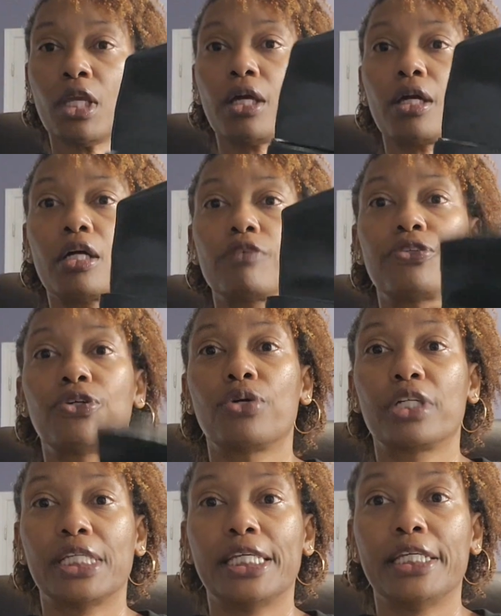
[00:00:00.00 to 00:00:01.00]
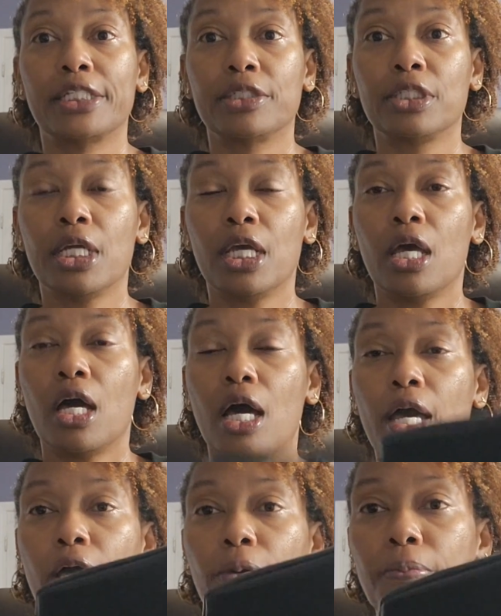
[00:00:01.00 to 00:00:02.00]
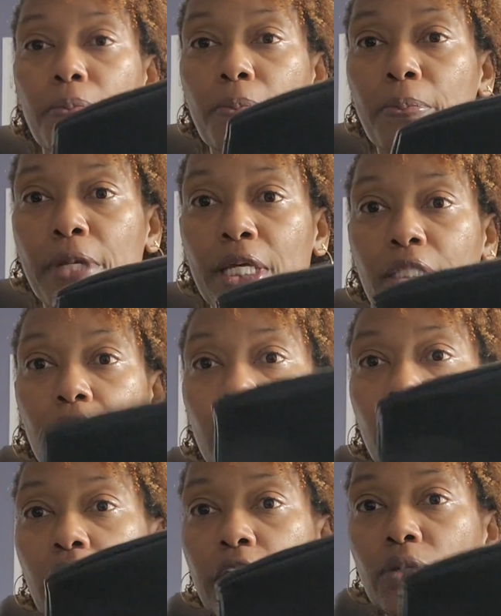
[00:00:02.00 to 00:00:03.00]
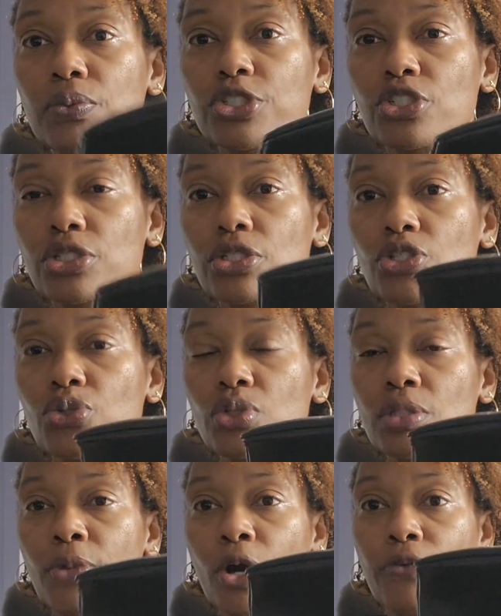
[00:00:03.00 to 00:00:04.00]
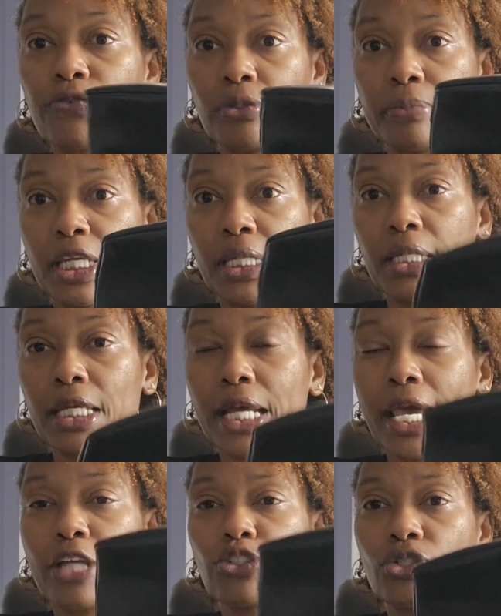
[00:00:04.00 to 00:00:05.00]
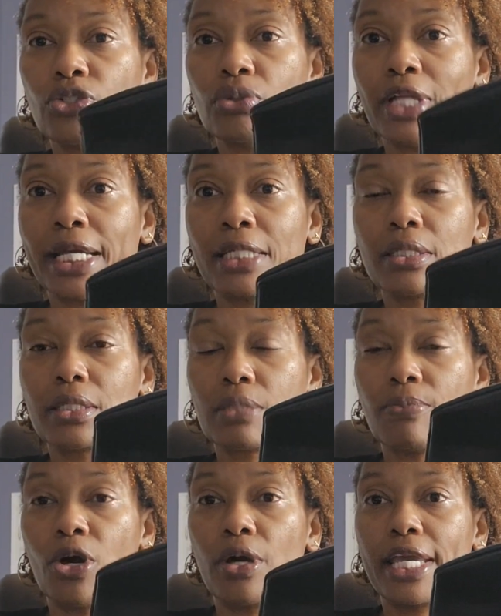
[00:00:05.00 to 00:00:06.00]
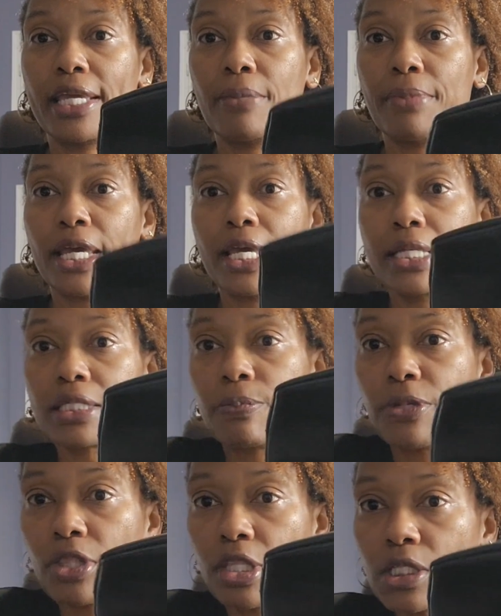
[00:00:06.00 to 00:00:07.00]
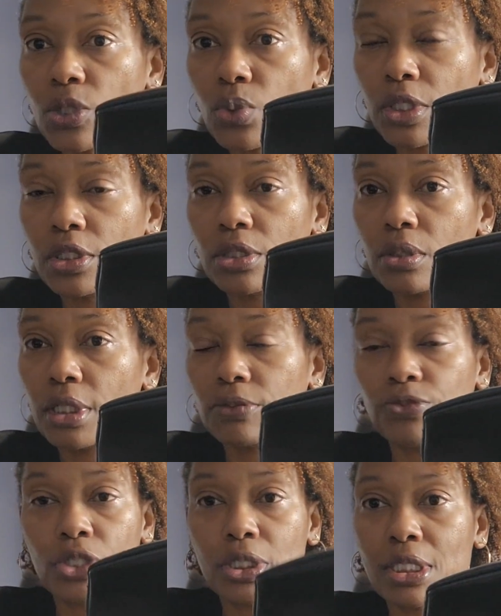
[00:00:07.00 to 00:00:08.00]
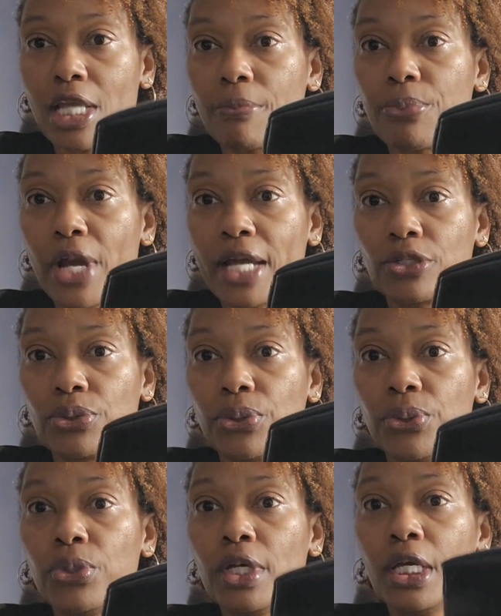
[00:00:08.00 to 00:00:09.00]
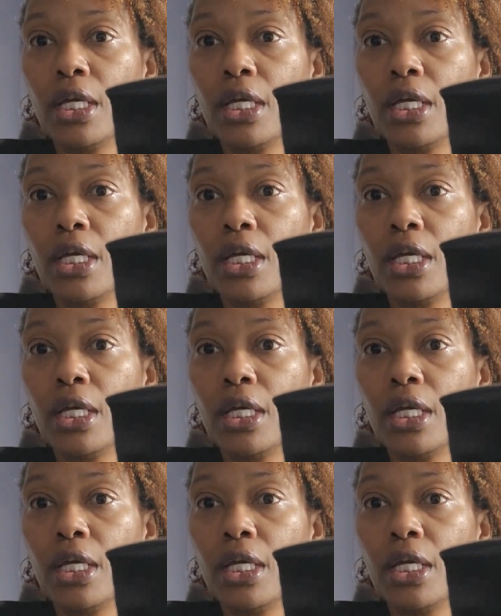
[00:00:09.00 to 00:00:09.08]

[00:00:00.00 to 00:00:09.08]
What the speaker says: cover on here. But it was just too small for me. And I actually do like small handbags, but this one, just not practical.